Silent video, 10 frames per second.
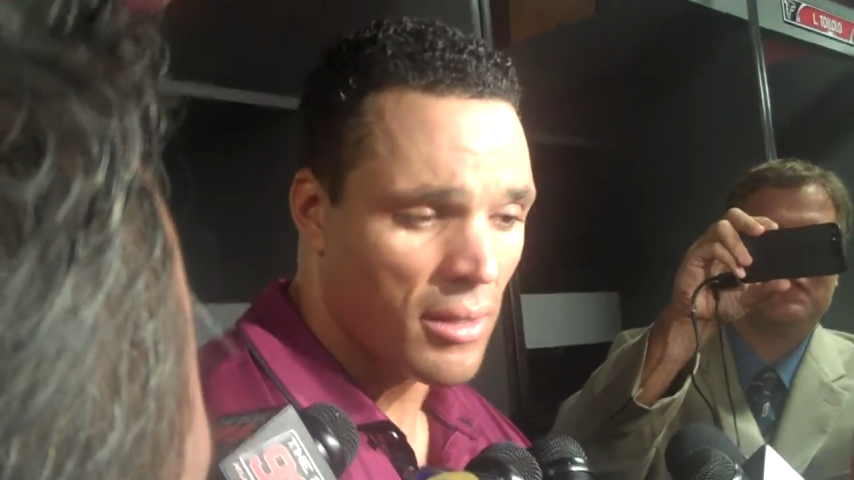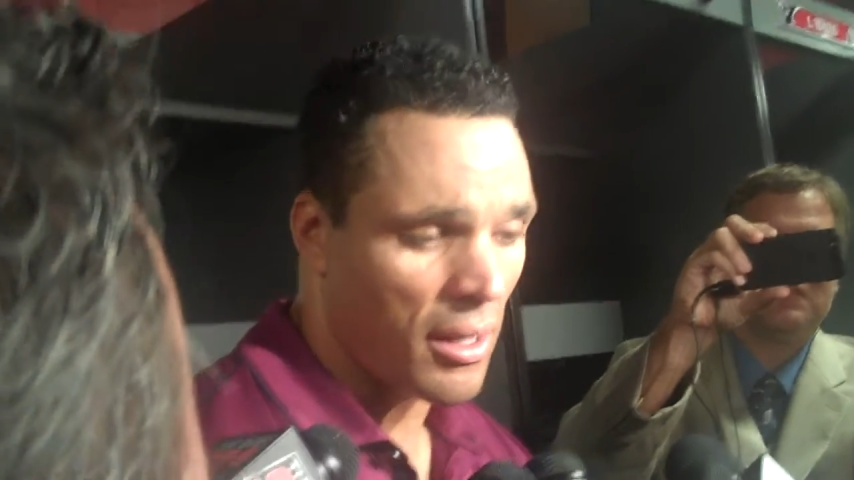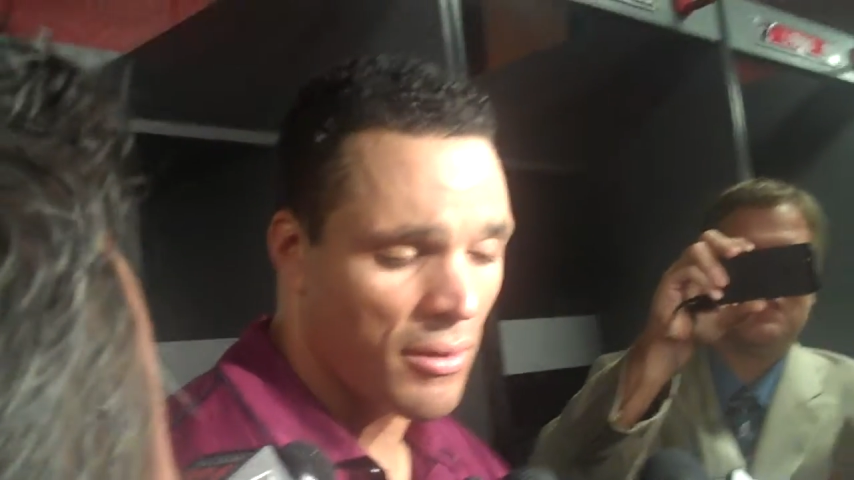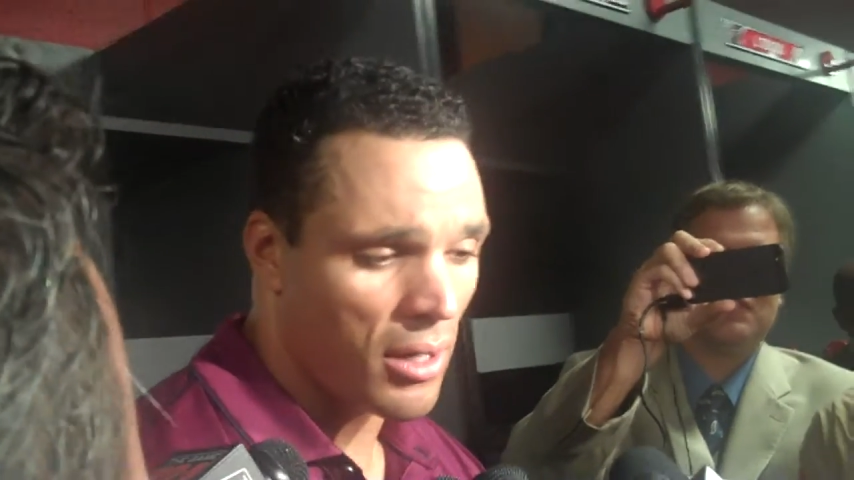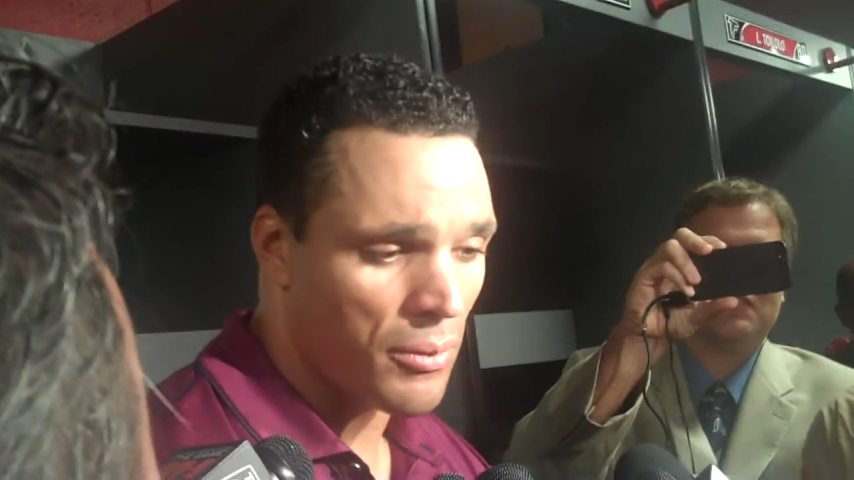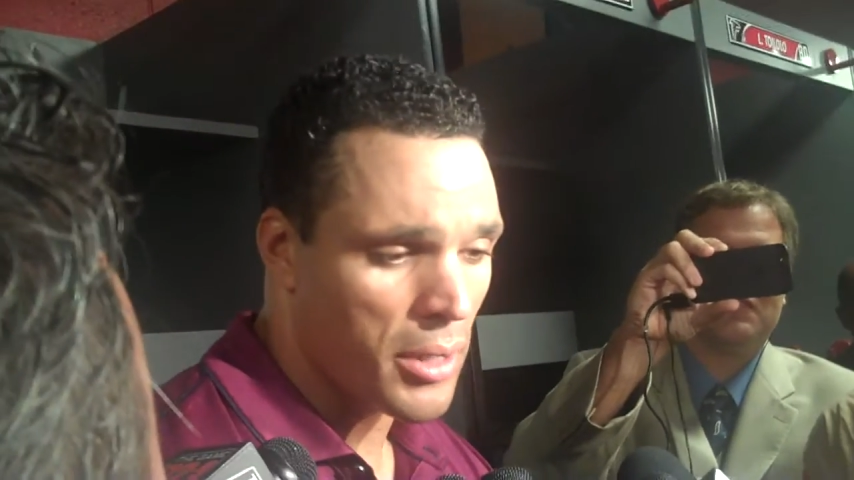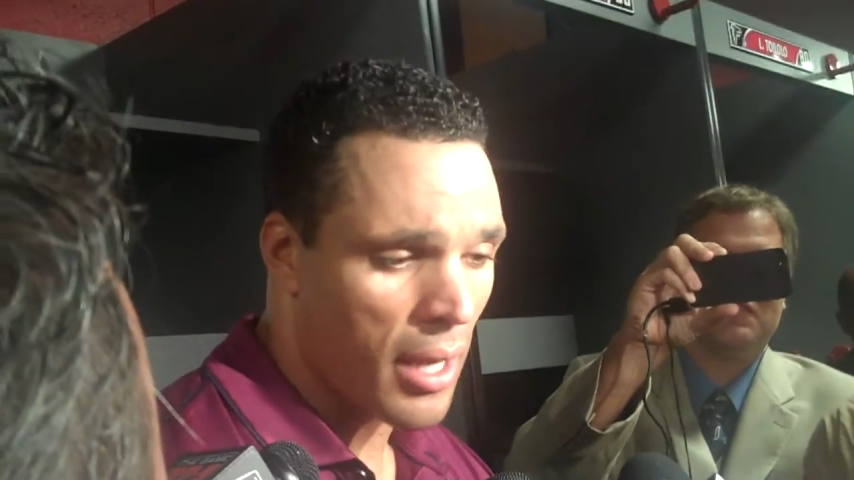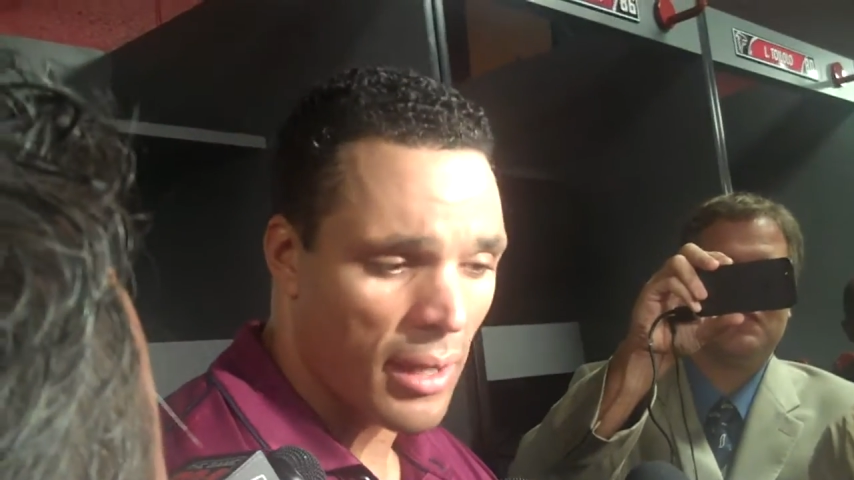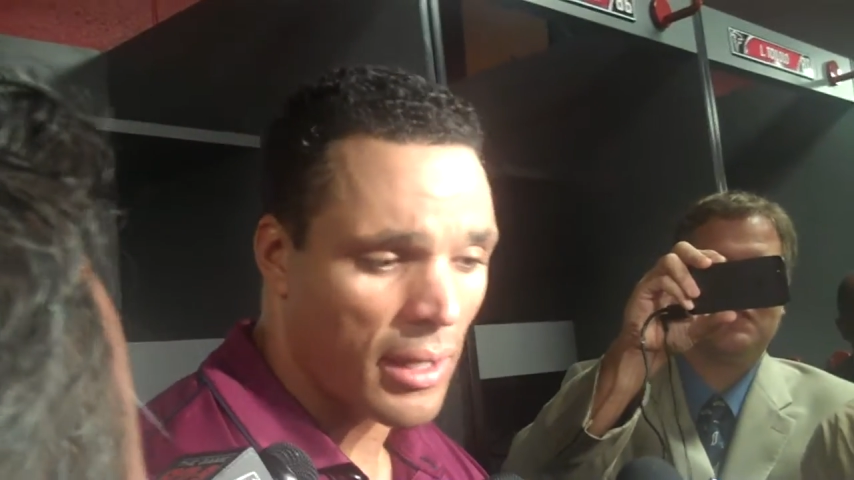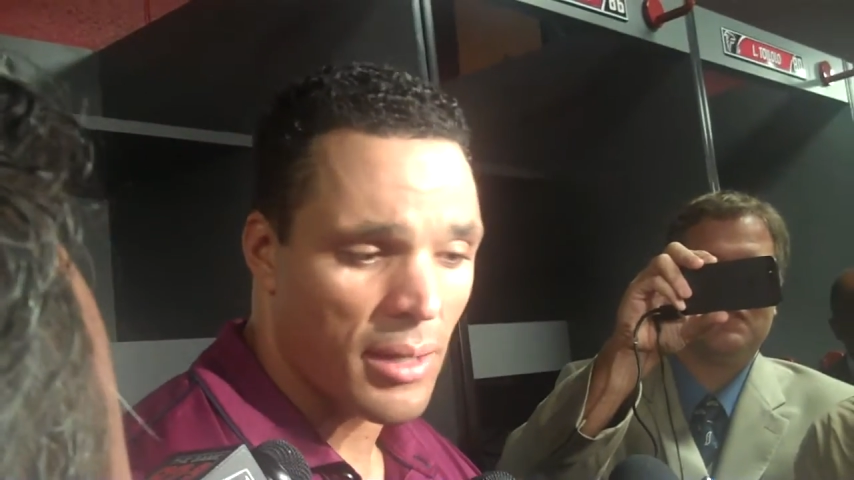that uh, we
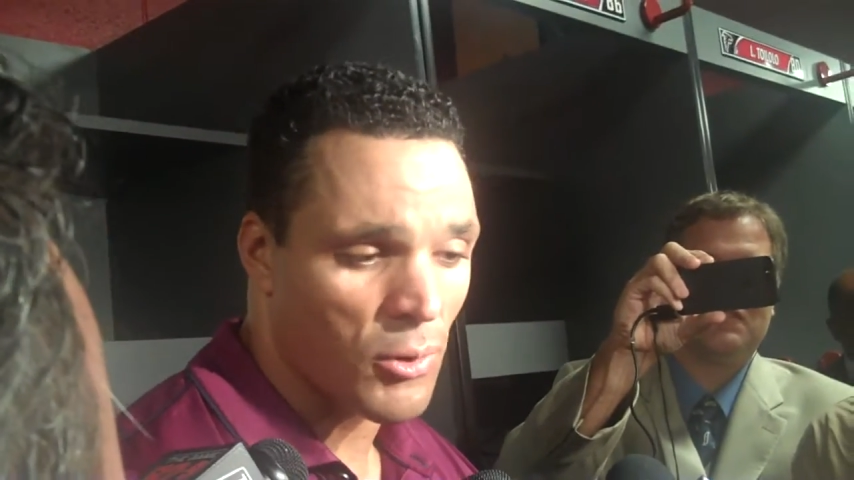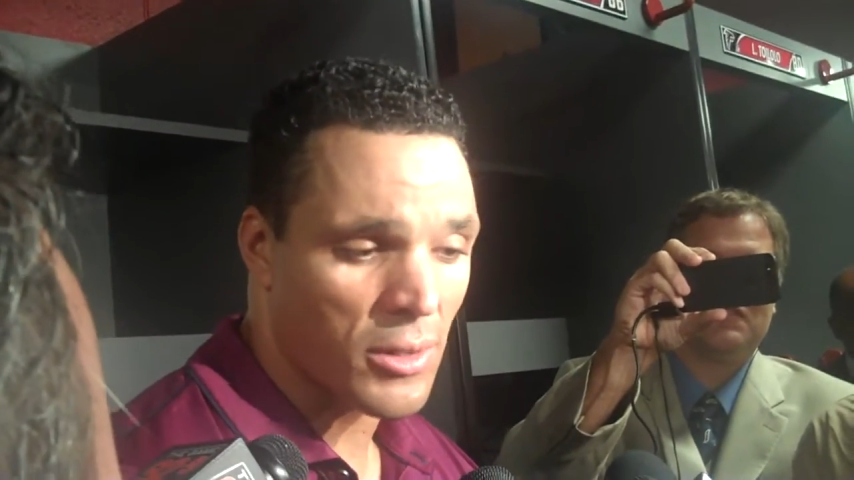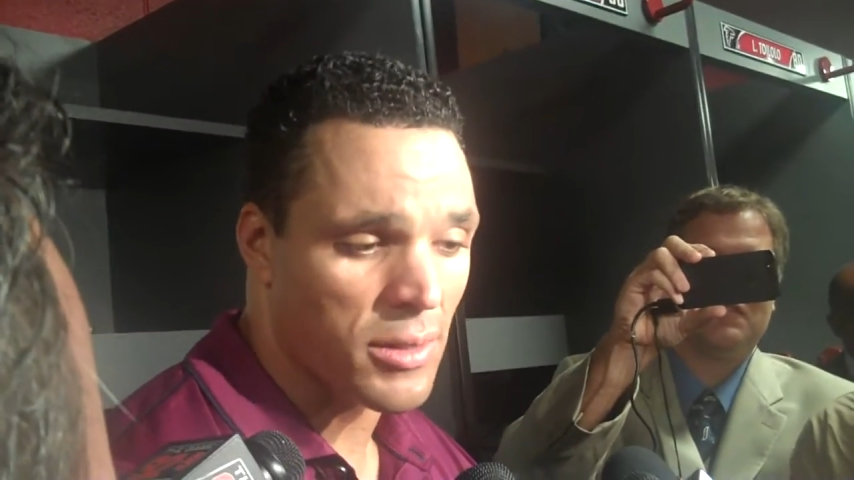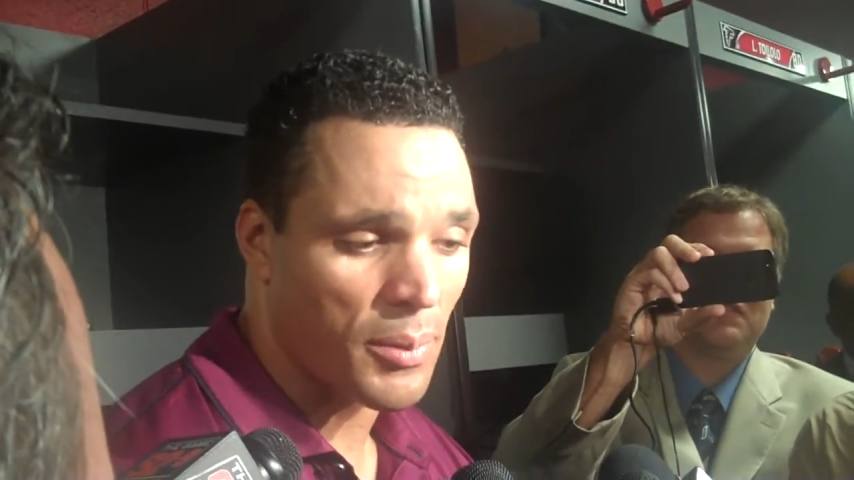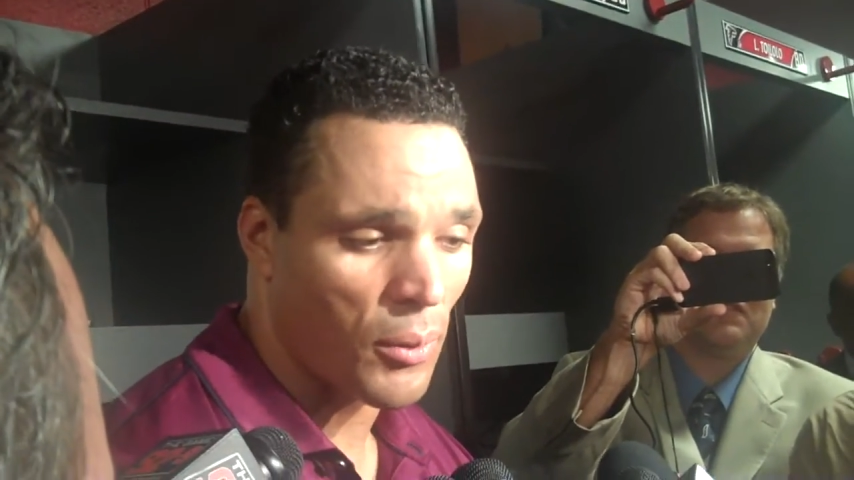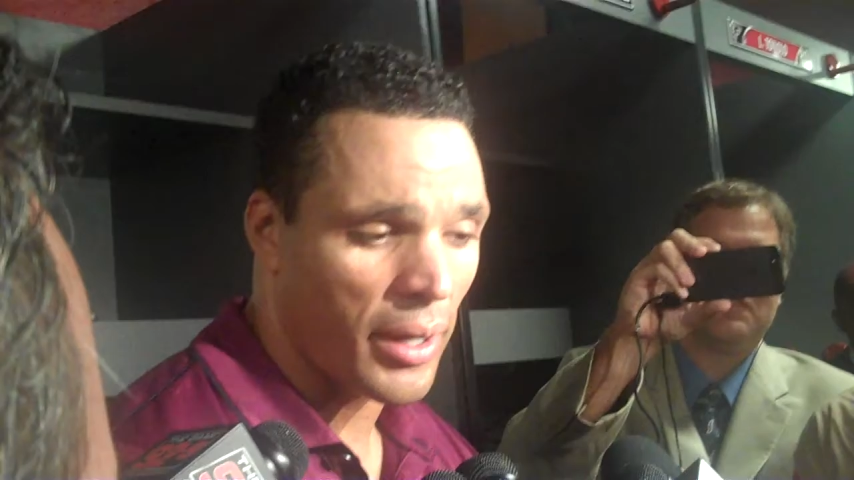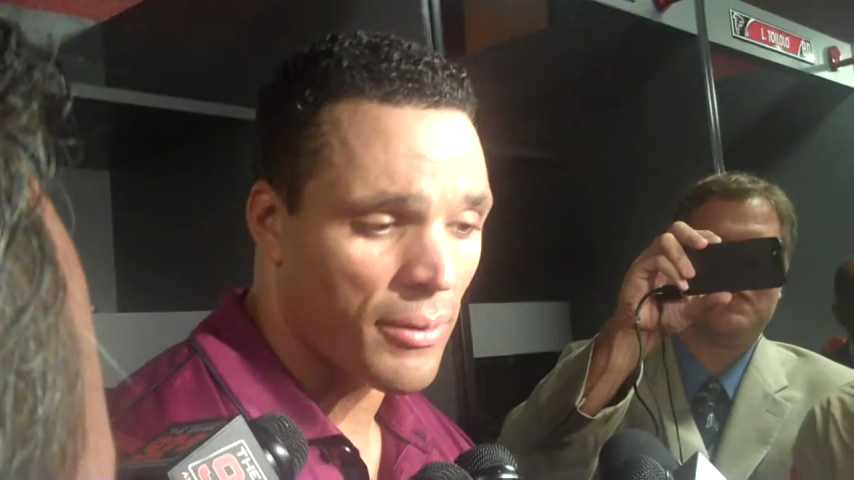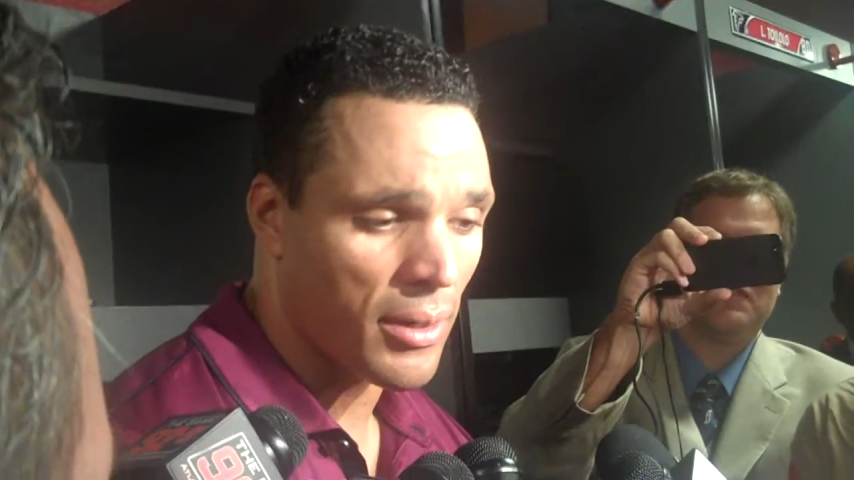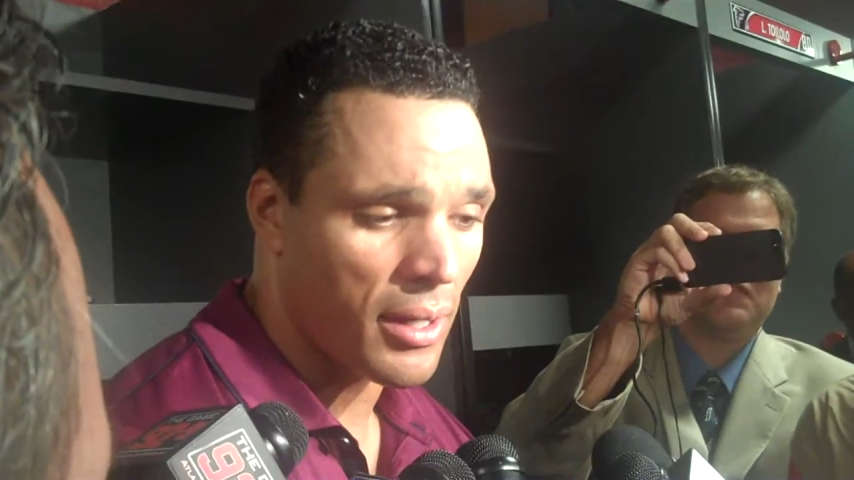can't let any more slip away,